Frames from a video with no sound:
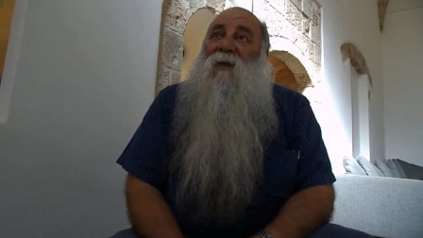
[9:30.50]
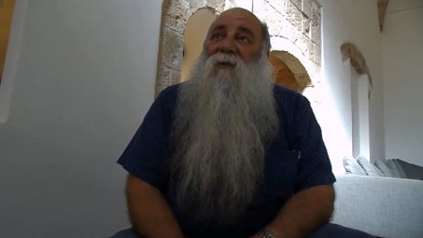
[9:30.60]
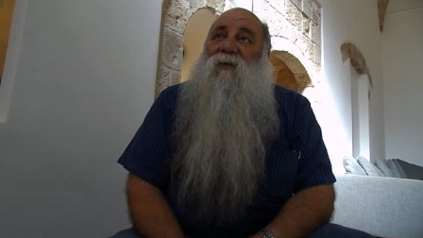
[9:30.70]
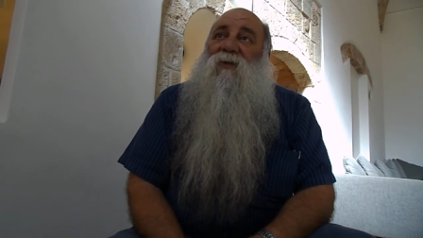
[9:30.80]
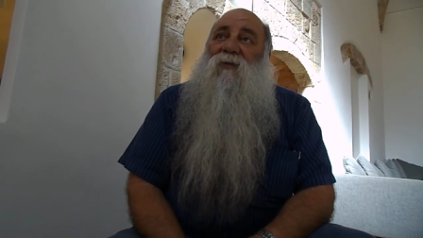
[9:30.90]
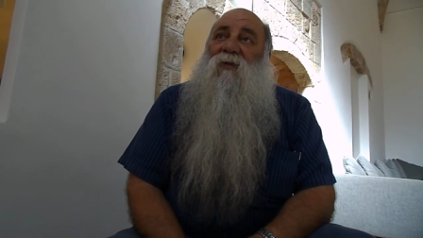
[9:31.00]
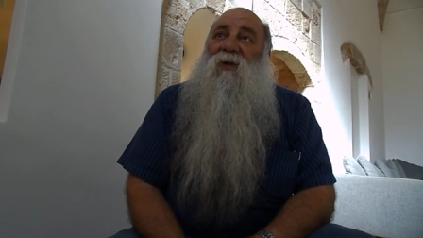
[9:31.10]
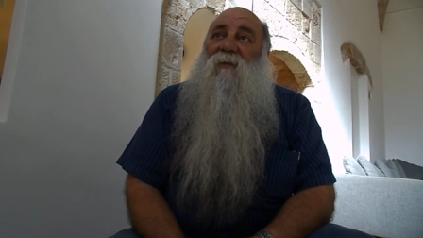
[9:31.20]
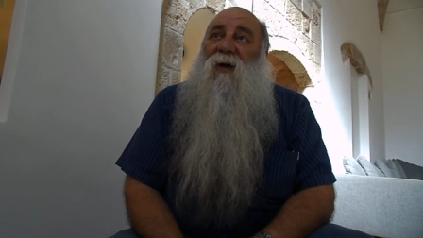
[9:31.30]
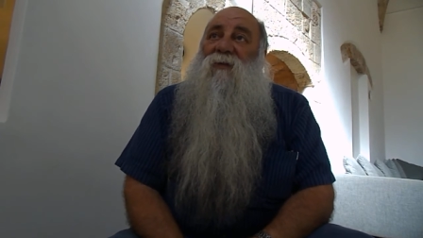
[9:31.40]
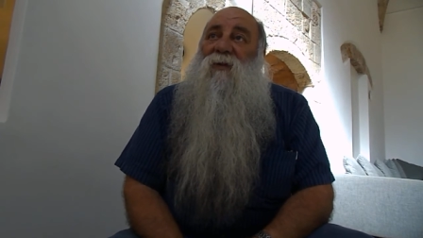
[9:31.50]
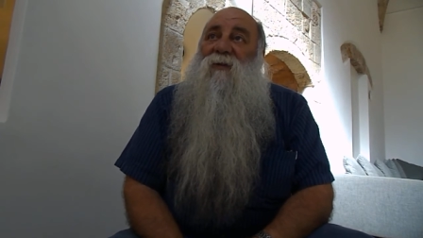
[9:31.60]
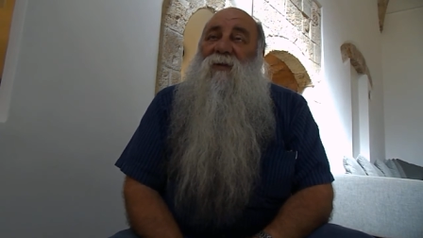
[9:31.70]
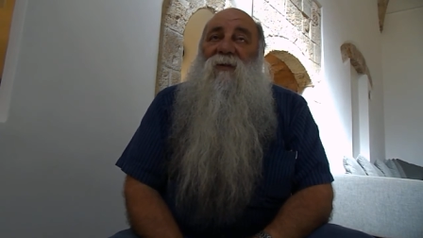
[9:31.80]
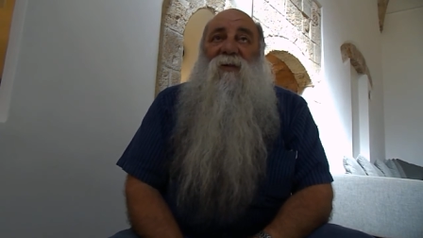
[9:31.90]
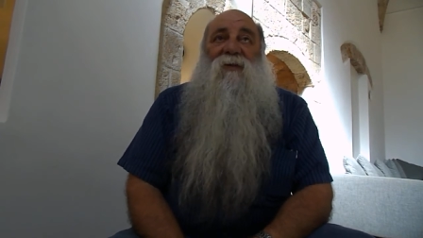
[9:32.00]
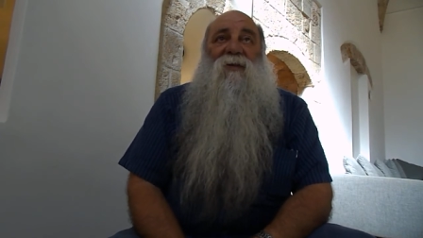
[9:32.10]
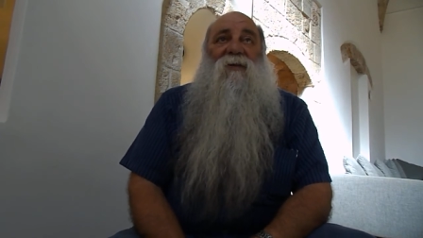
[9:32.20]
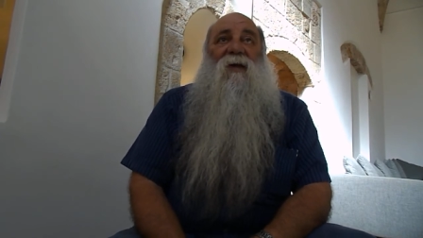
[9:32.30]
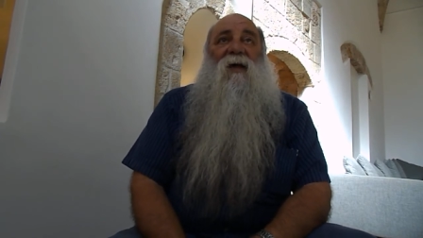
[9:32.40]
what you're doing about it. And this
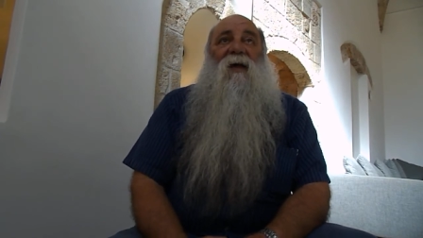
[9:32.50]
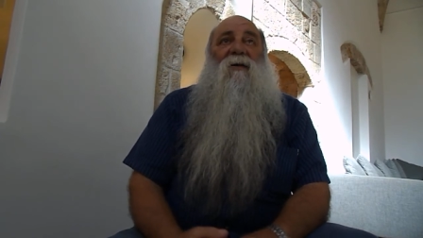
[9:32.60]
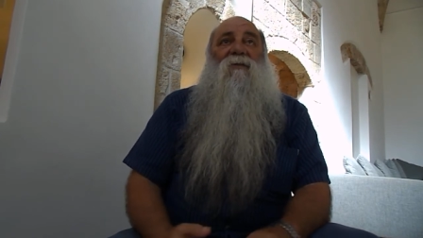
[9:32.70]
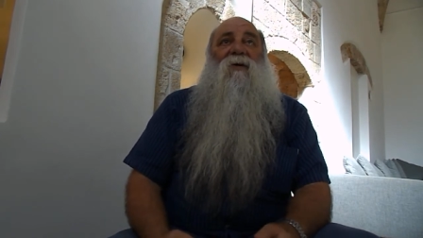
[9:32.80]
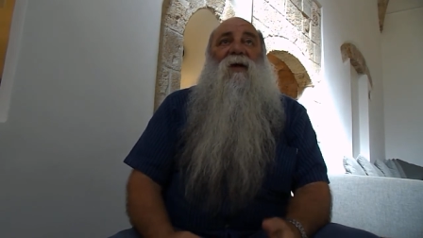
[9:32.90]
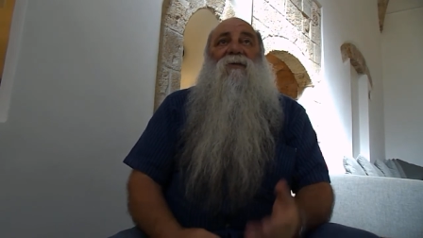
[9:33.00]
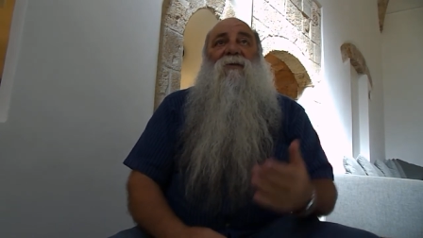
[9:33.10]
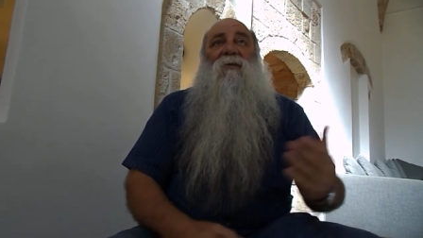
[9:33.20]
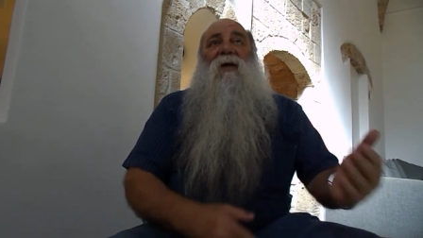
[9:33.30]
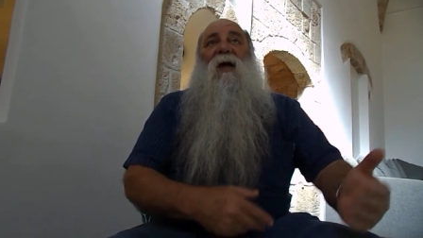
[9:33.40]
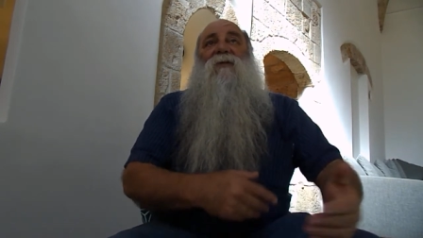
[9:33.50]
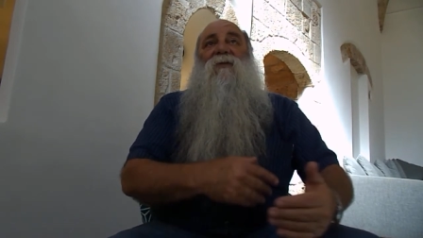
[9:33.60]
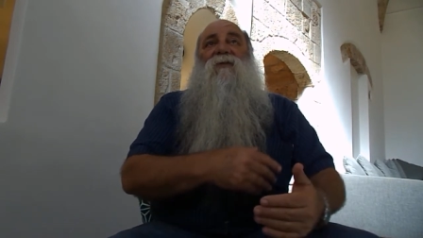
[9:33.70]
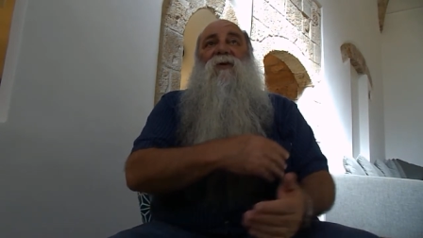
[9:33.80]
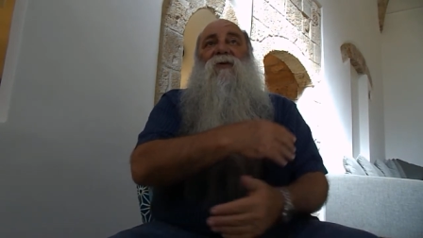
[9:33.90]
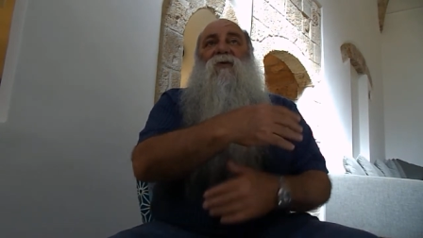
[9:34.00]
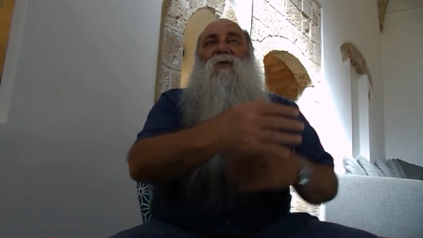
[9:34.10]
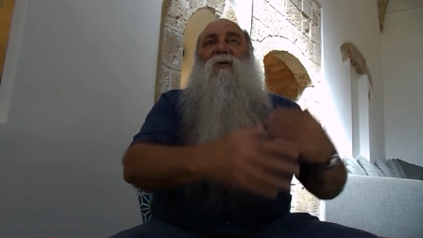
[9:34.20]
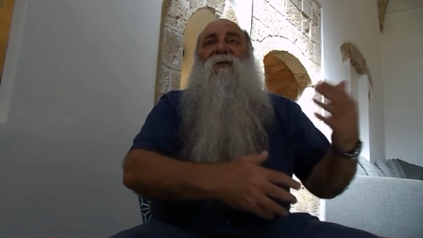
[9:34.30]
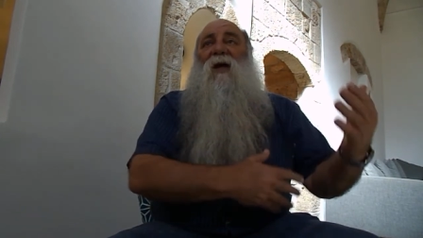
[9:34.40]
is again to get all kinds of
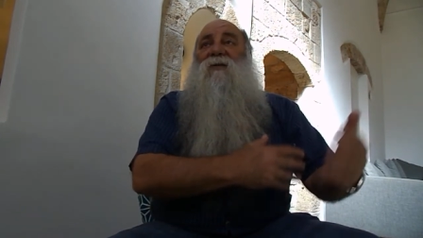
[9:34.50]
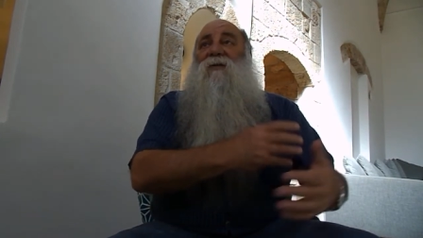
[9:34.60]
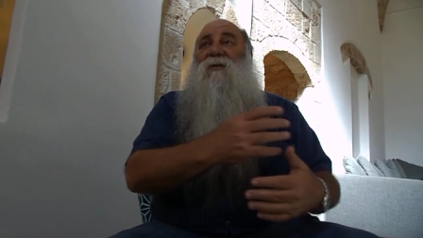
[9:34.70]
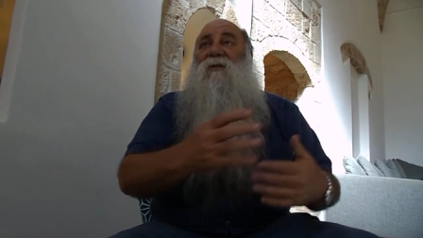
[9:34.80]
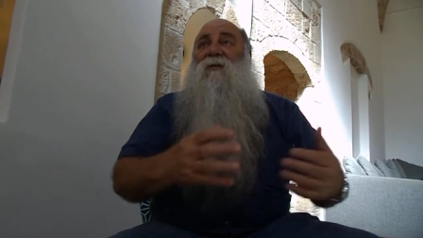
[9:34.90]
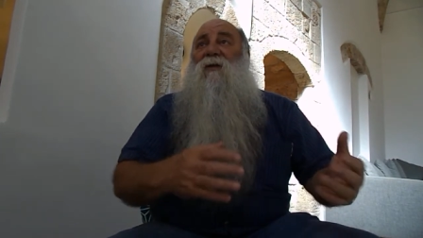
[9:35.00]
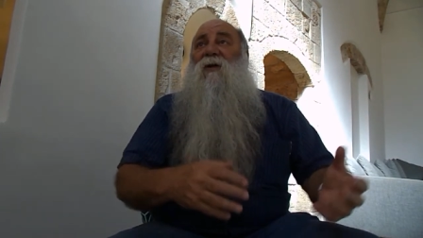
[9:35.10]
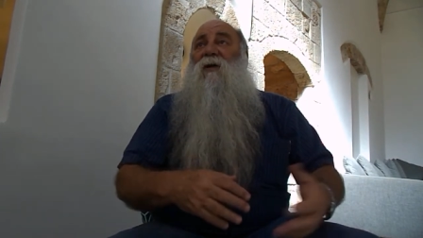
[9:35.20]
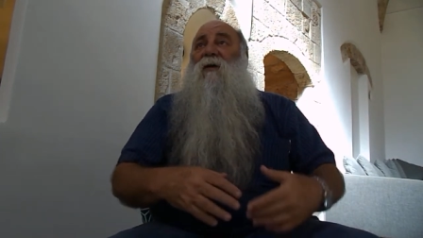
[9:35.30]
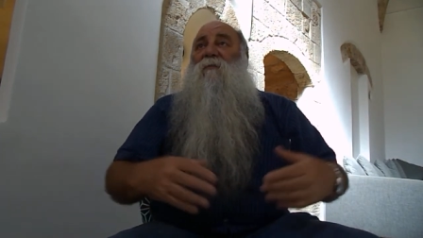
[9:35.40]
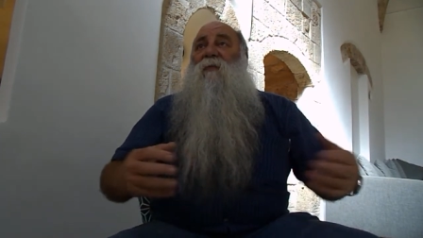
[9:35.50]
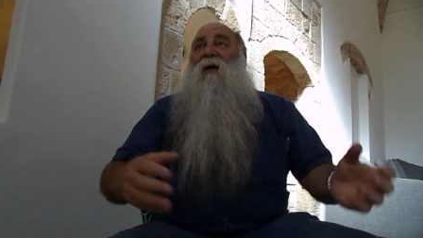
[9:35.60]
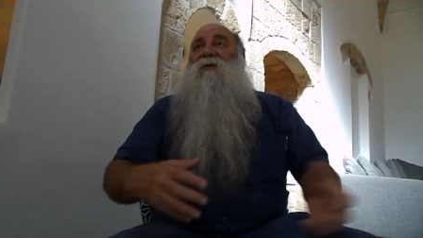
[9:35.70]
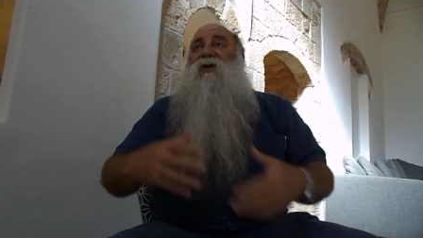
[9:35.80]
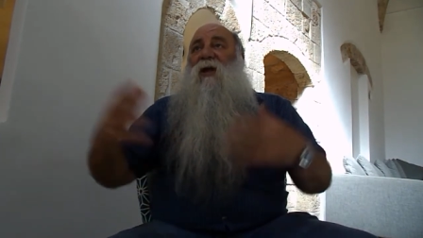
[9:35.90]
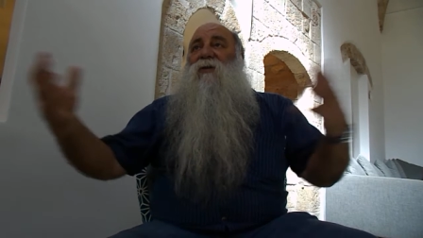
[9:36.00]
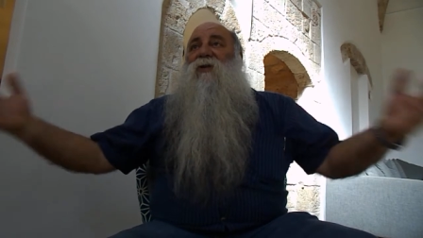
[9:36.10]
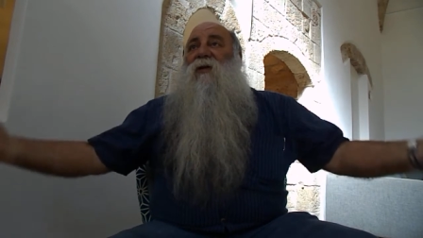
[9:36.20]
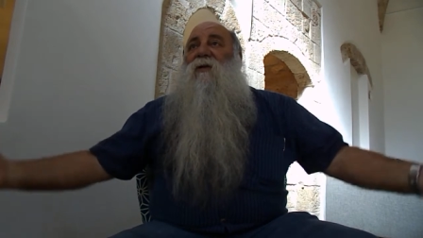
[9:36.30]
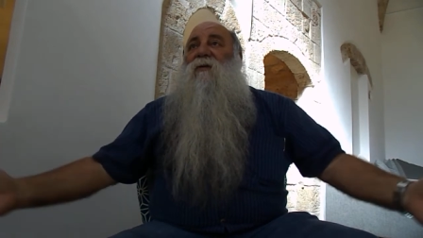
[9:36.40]
renewal of licenses by
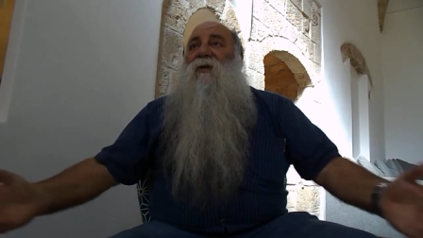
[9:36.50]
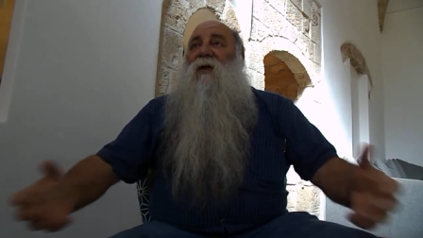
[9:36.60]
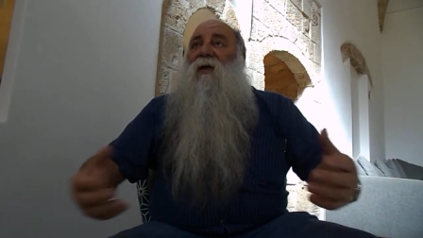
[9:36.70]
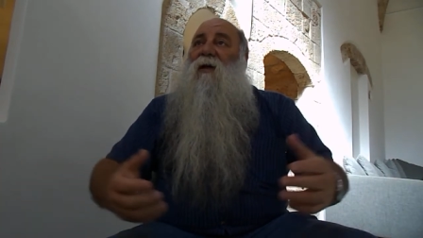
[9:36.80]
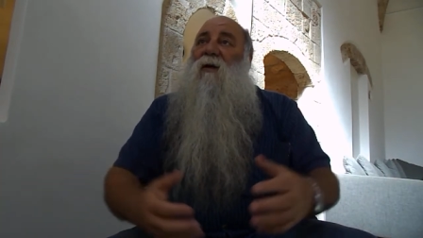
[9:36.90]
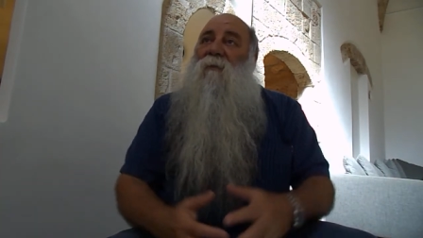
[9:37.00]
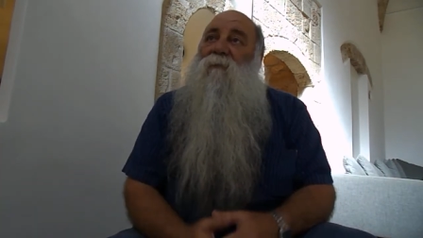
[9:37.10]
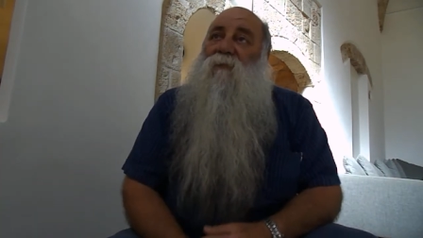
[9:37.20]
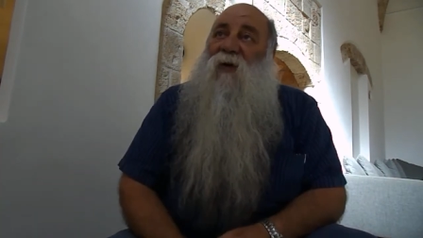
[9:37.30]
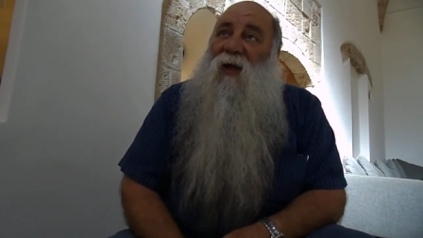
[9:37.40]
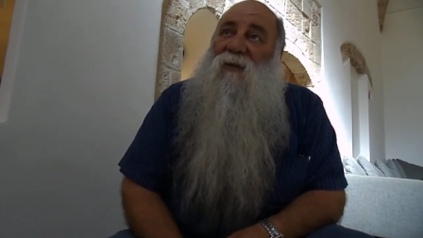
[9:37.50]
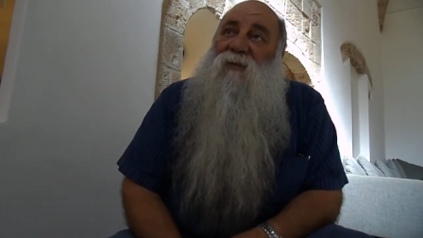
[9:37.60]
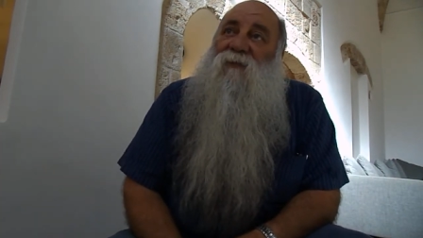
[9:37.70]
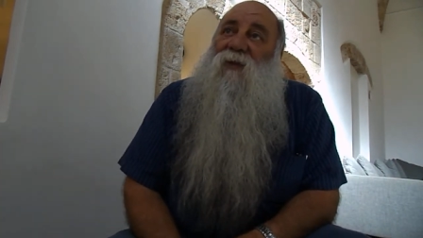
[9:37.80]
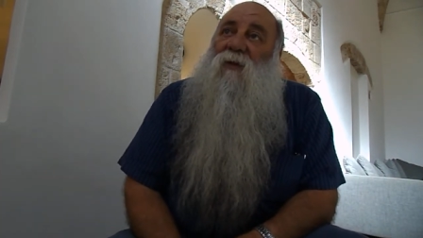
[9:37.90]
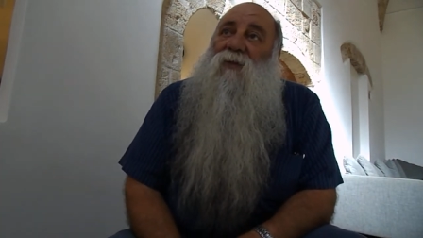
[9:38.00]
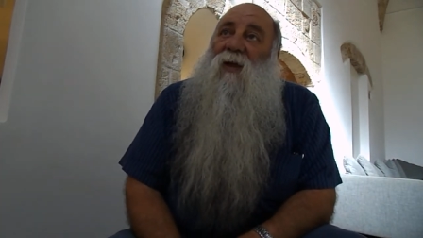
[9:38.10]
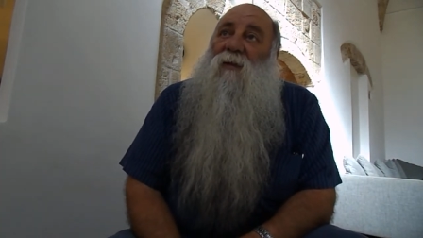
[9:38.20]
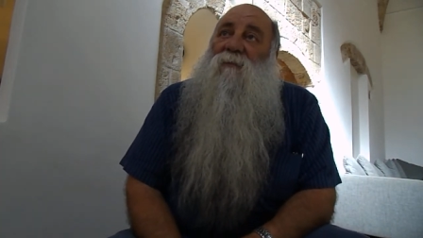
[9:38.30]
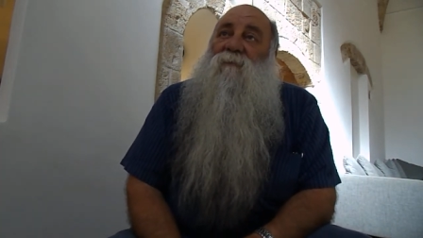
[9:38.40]
changing the uh, plans of the hotel.